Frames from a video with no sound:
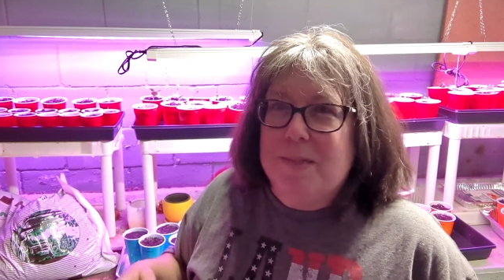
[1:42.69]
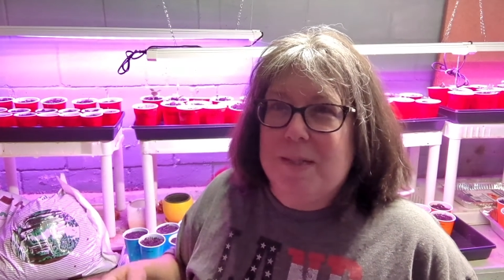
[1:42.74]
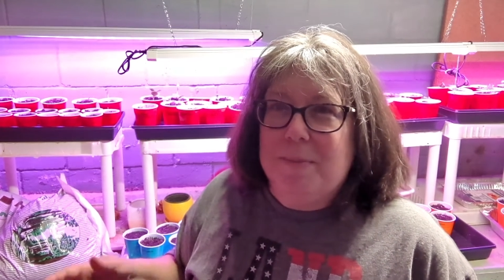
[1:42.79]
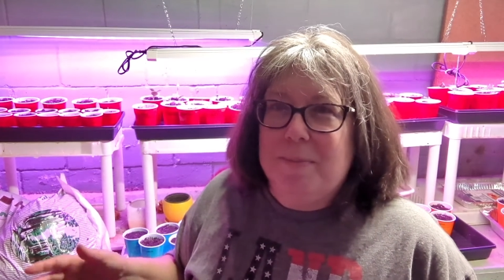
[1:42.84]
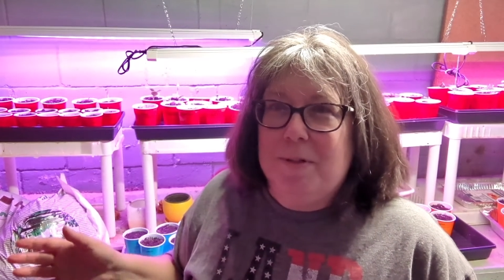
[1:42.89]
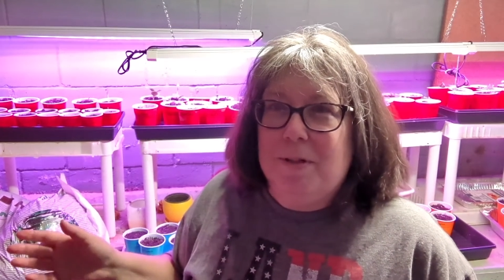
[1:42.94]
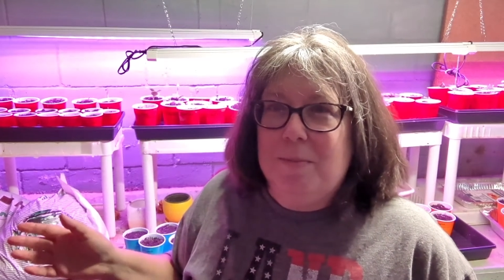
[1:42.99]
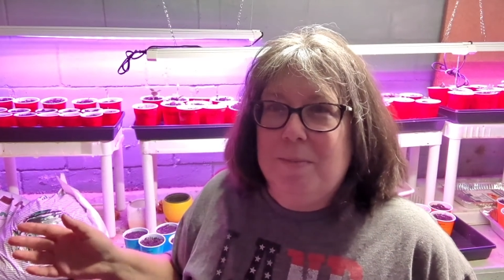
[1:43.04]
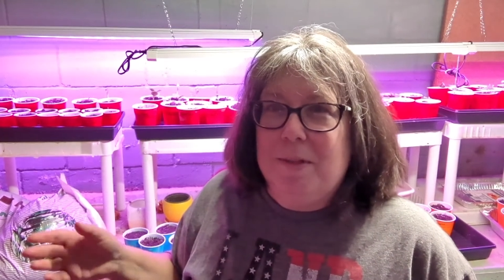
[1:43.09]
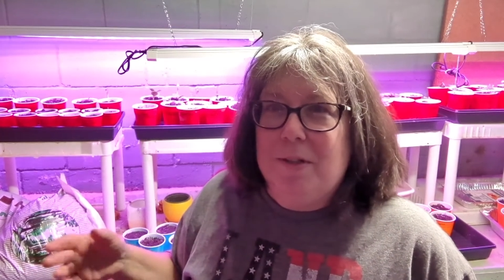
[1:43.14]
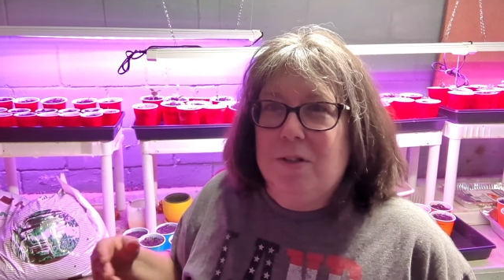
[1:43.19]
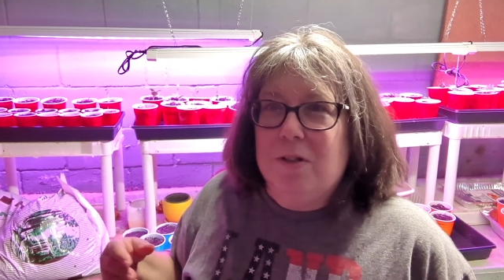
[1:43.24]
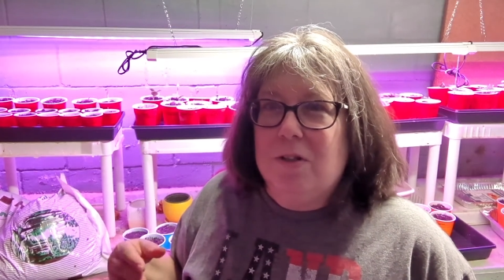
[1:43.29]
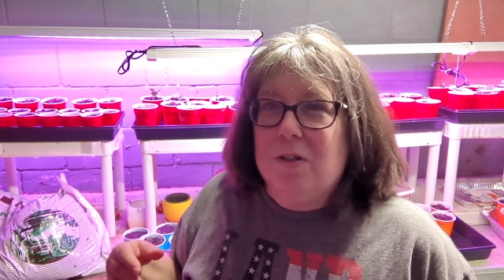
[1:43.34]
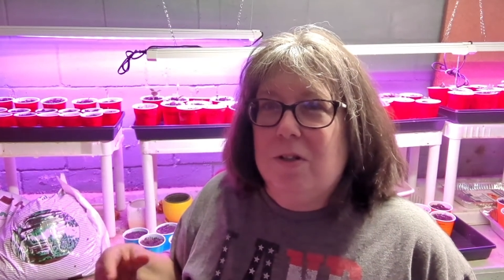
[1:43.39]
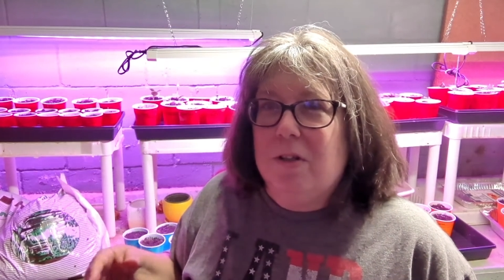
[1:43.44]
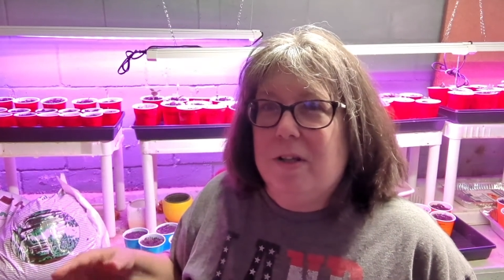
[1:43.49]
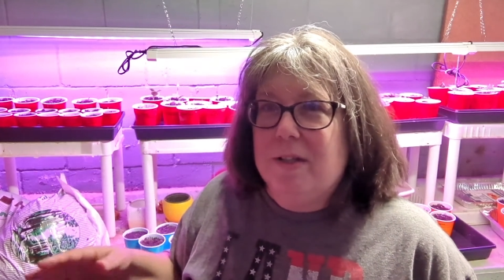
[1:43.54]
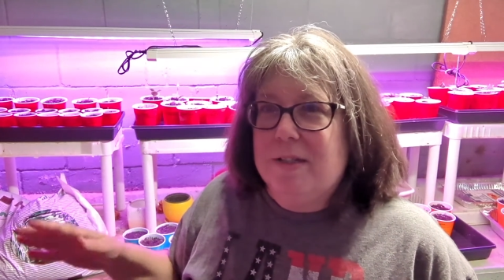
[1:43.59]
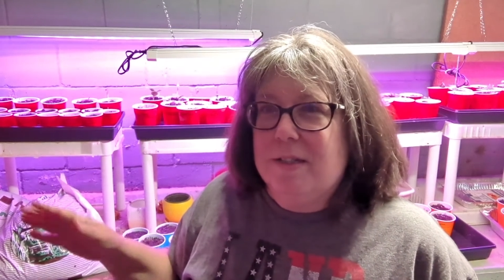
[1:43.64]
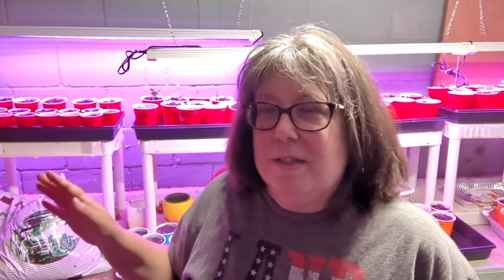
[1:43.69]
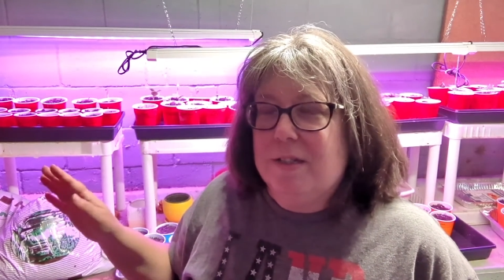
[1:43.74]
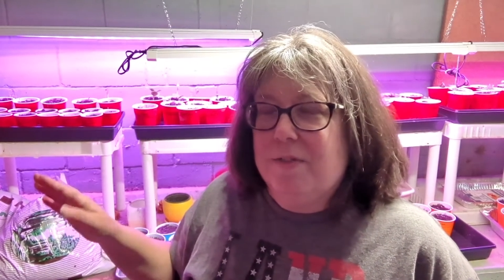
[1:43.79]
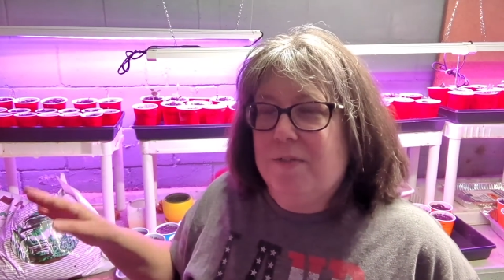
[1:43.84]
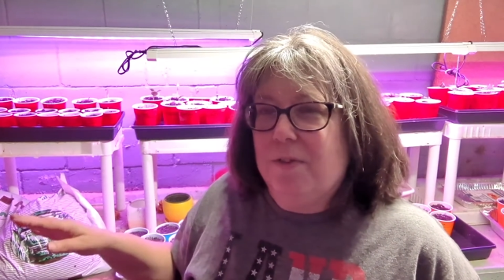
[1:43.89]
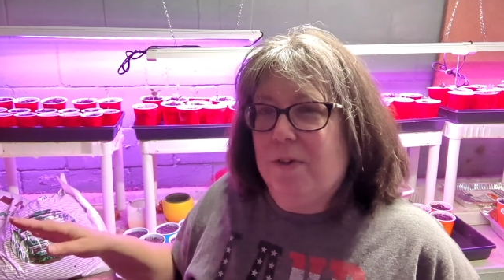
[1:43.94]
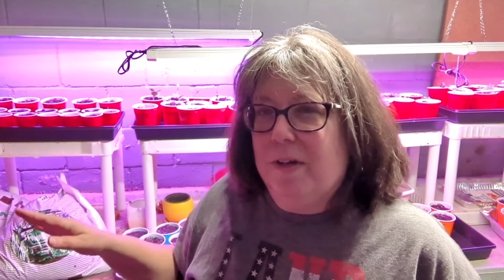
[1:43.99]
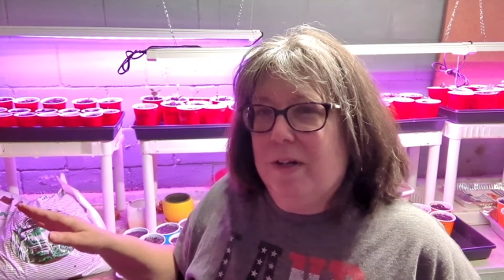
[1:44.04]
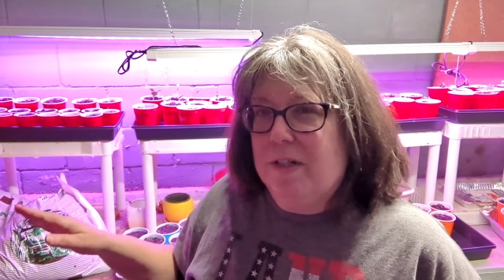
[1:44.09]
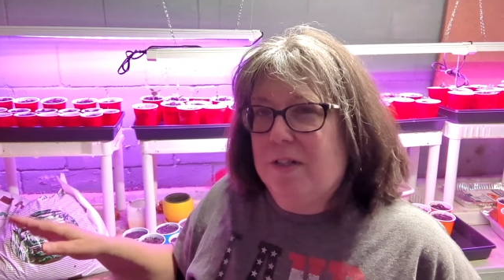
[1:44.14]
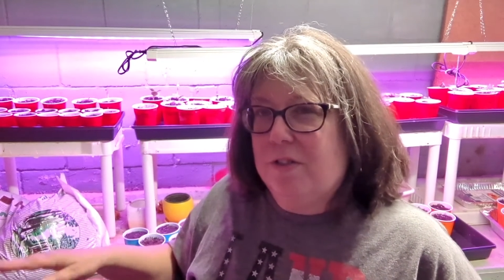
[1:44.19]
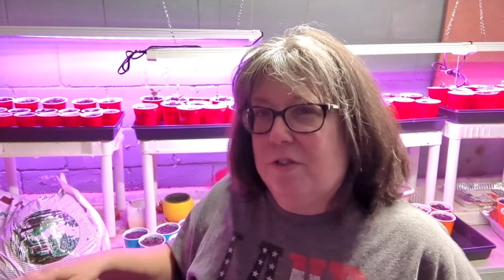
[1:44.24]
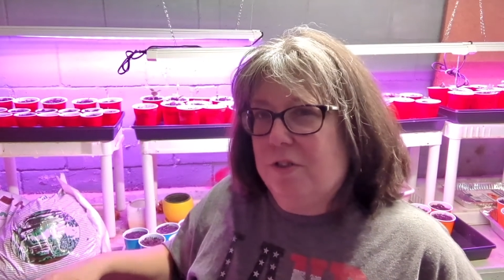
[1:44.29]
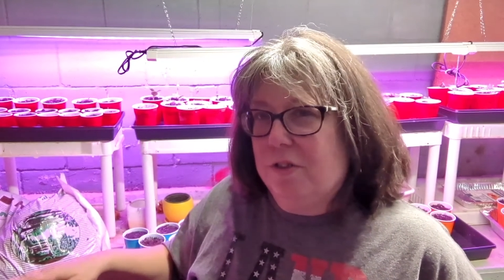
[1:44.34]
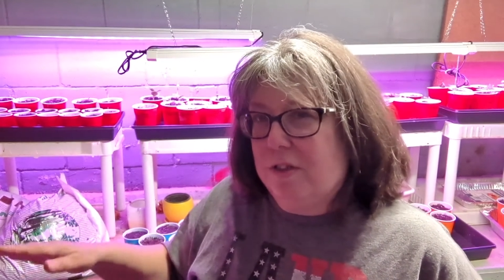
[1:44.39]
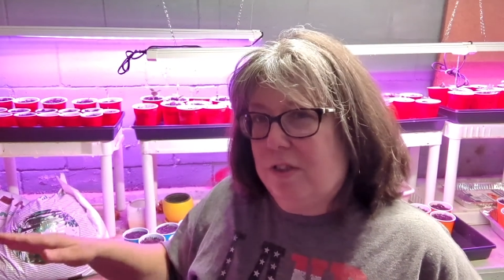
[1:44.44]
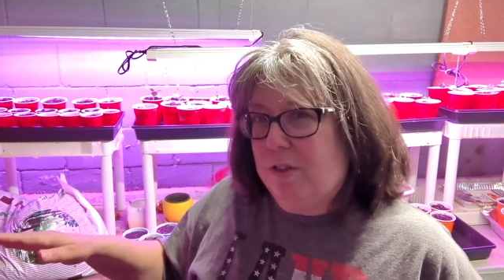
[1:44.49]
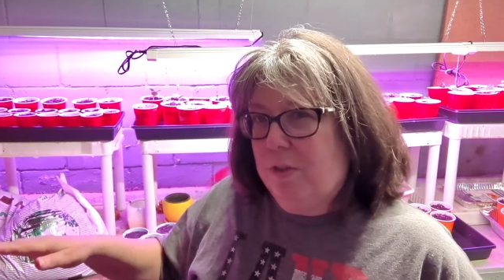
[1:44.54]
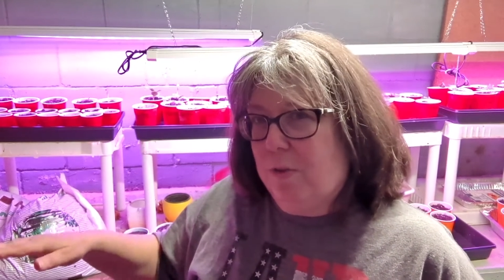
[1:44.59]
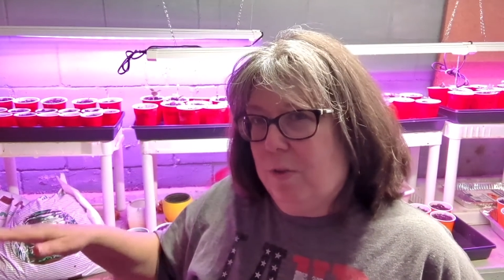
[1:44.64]
They put them in their closets for extra
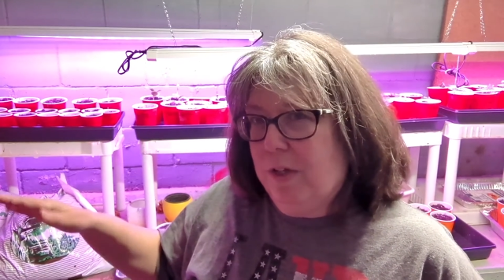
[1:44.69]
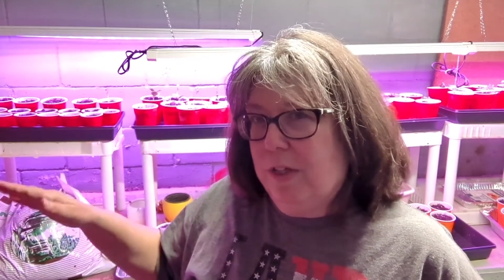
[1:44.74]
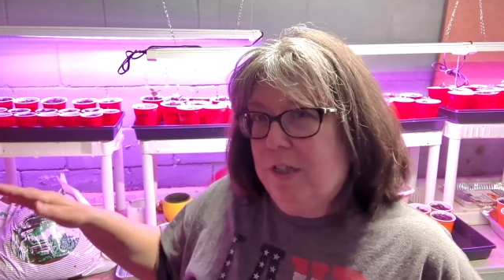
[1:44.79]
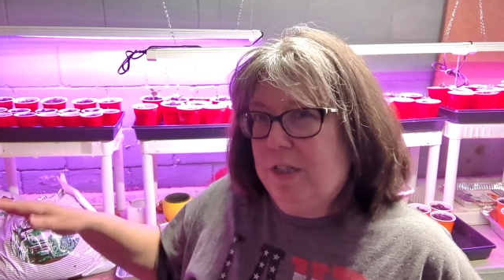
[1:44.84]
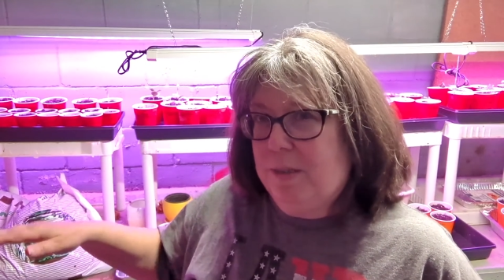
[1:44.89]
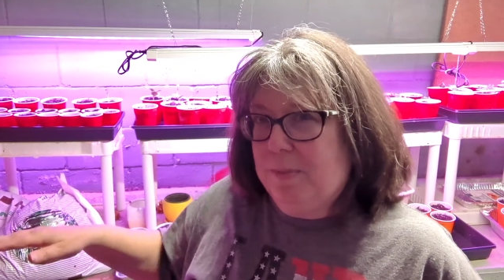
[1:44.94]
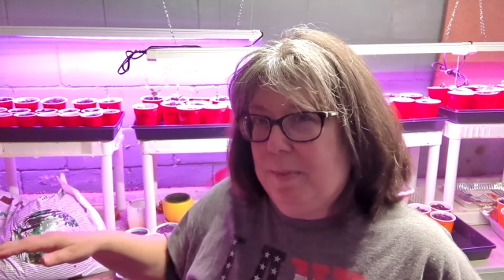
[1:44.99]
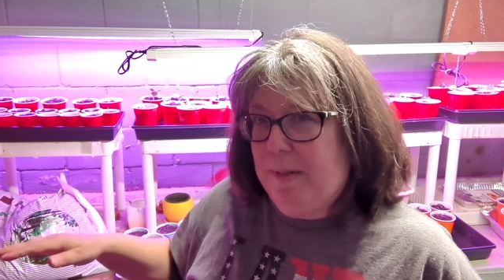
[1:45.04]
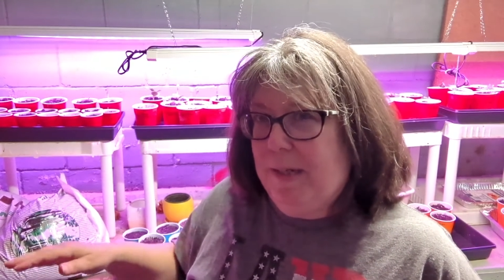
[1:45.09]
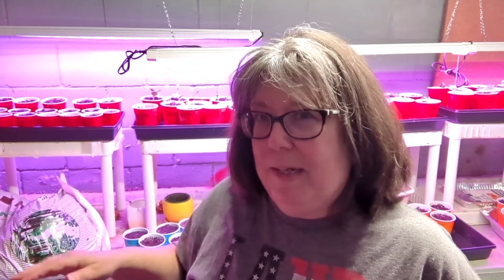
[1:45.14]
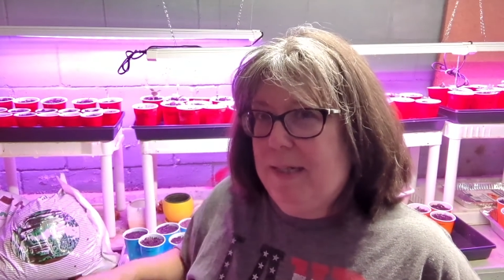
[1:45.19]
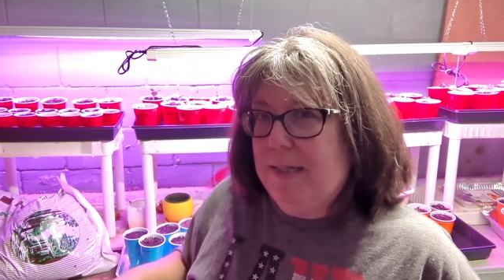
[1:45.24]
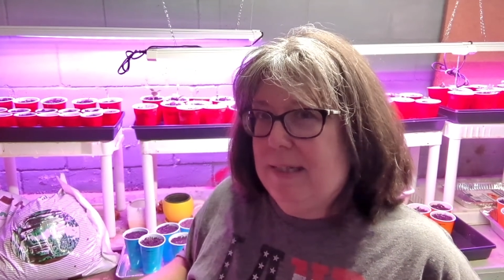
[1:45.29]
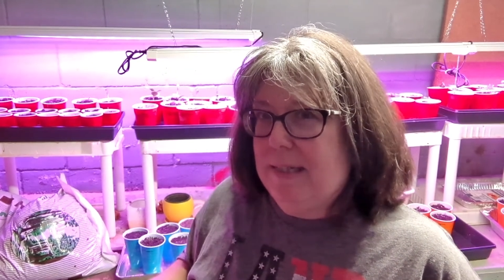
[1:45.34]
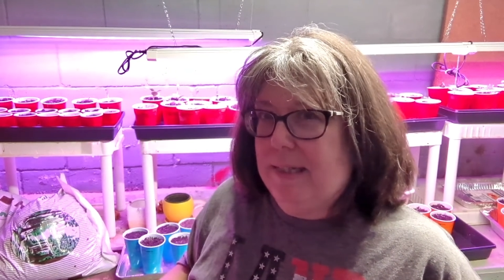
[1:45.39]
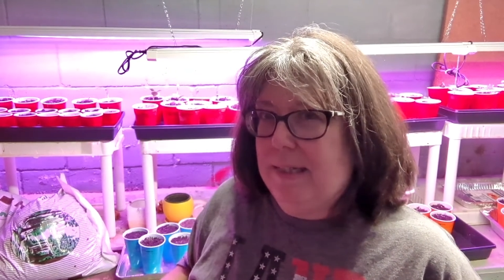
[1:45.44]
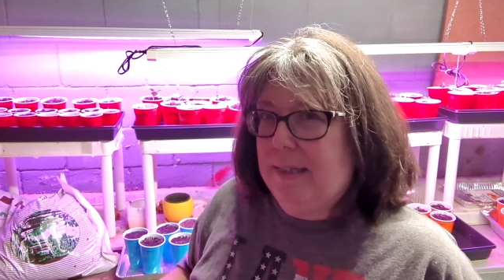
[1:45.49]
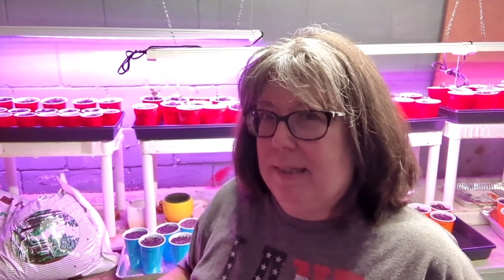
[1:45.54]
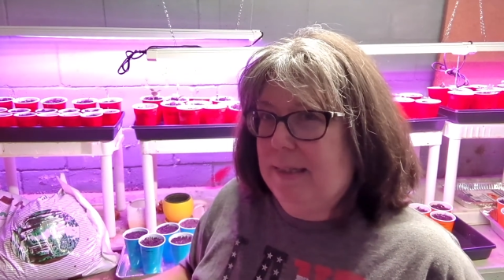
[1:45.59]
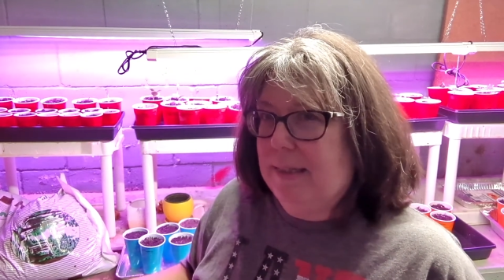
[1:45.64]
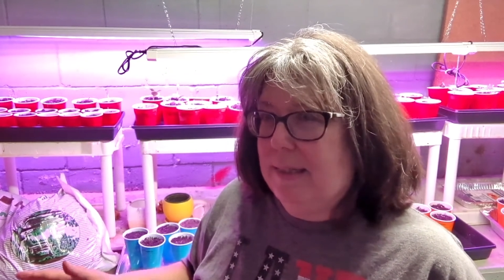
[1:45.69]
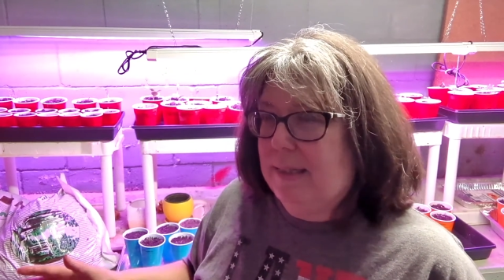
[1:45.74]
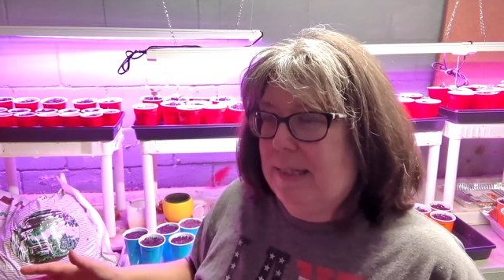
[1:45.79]
storage space and